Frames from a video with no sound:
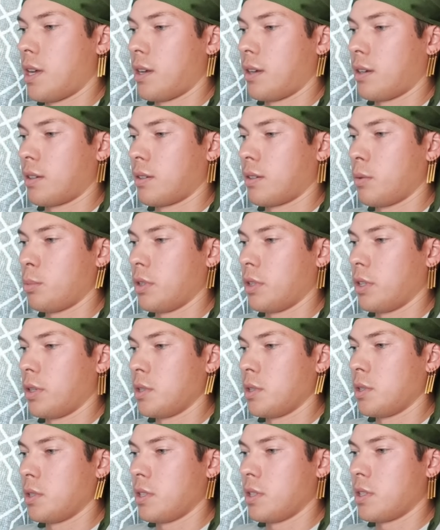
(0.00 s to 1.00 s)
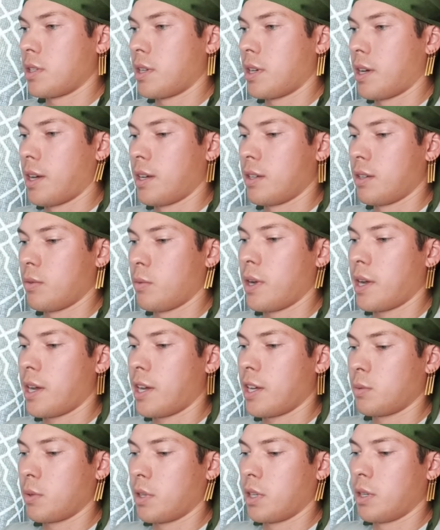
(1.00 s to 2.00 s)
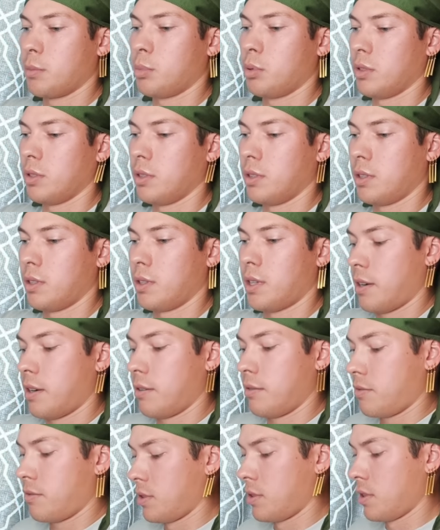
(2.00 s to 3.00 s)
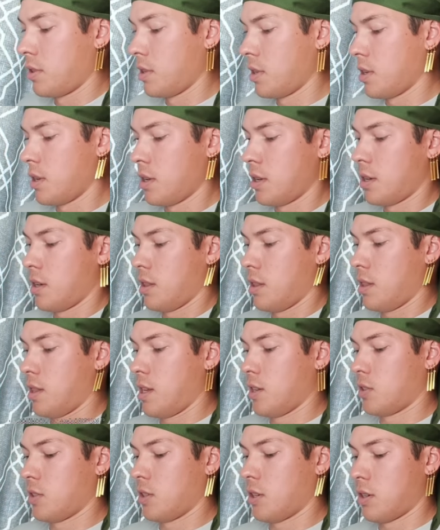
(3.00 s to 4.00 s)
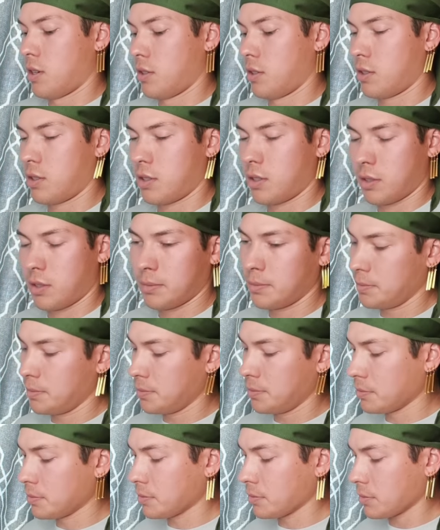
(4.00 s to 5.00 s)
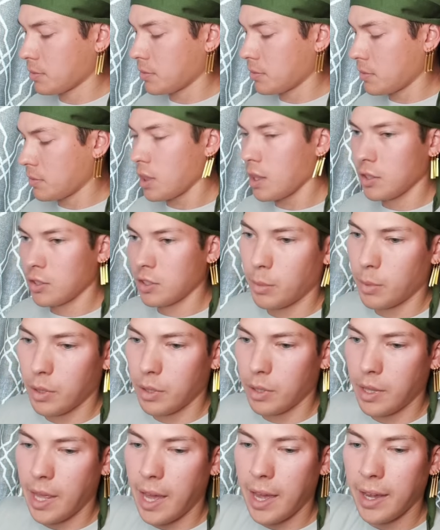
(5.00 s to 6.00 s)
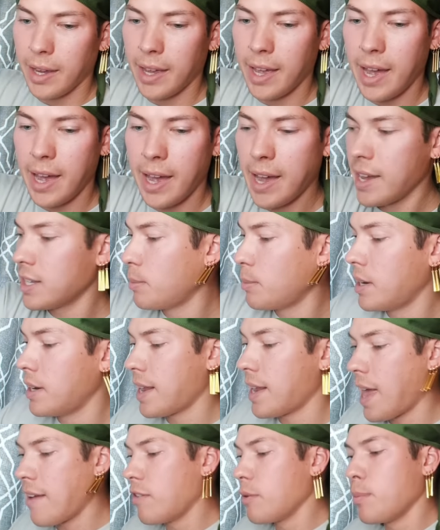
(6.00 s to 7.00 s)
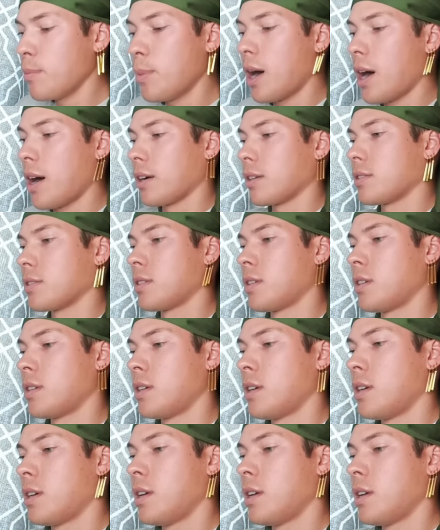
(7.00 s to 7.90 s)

dang, we're playing a bunch of this guy. Well, I guess we're gonna pull a lot of ESRs so, but that guy has been in every box.